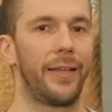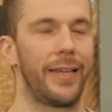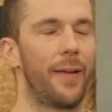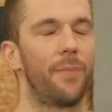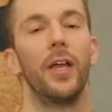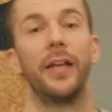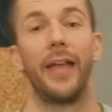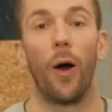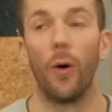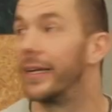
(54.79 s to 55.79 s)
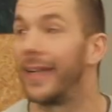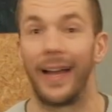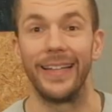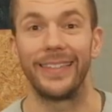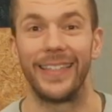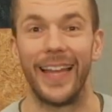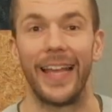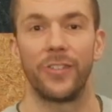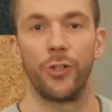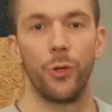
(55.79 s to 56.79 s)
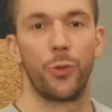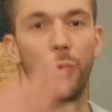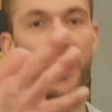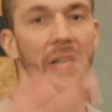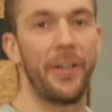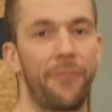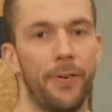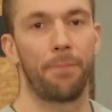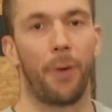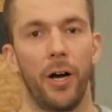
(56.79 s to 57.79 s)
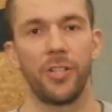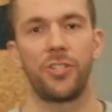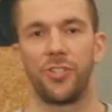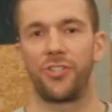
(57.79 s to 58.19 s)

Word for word: Yeah. Now, the idea today is to do three different parts.